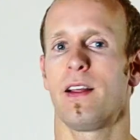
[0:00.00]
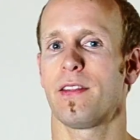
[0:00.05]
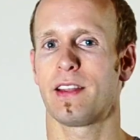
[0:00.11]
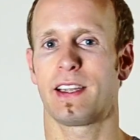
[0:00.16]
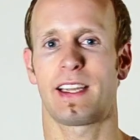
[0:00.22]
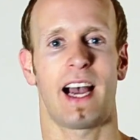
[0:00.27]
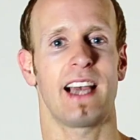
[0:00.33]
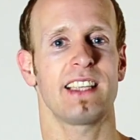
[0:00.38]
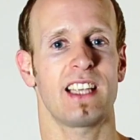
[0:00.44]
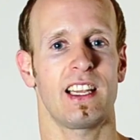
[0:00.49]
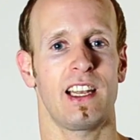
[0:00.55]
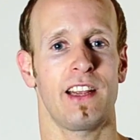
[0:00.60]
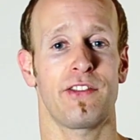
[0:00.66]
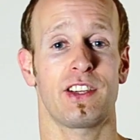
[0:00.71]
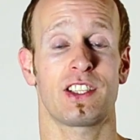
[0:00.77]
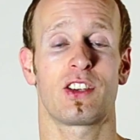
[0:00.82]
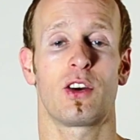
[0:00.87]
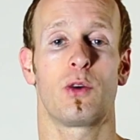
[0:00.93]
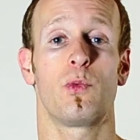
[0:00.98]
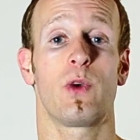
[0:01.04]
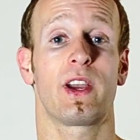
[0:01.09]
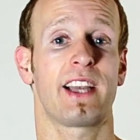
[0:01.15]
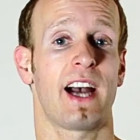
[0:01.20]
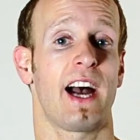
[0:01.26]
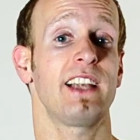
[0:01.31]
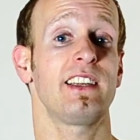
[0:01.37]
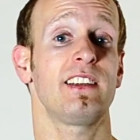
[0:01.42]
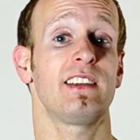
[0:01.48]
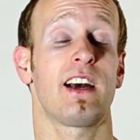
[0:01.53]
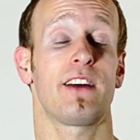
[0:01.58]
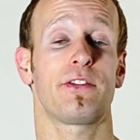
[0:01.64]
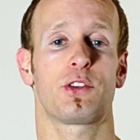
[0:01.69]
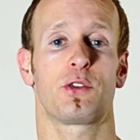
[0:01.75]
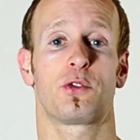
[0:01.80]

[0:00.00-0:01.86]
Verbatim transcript: The guys at FX Home were kind enough